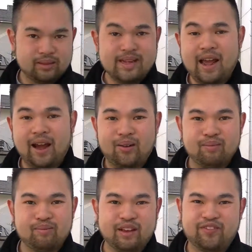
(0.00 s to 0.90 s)
Now,
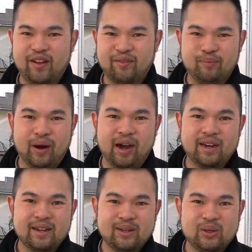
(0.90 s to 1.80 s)
my favorite part,
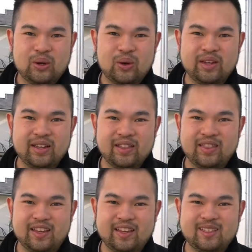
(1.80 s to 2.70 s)
cooking
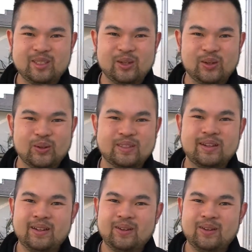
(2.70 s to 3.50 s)
these noodles.